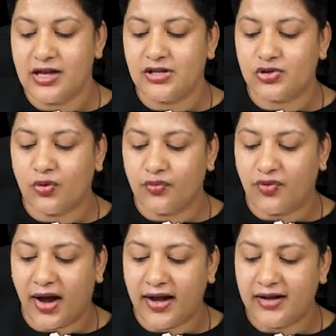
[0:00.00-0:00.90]
So
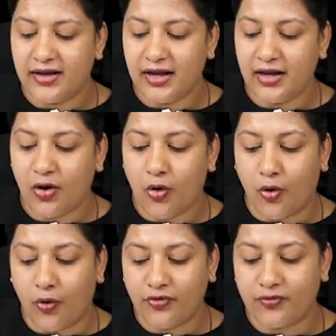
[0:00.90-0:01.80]
widening
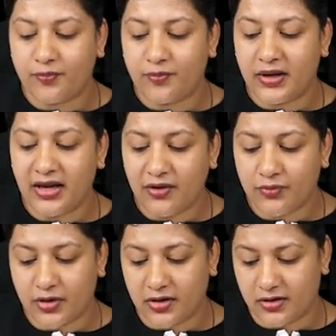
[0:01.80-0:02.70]
of
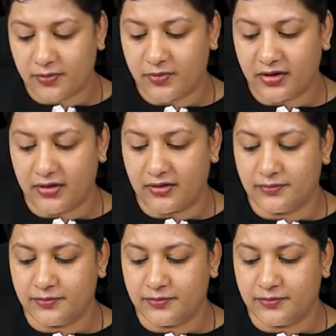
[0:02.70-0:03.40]
prevertebral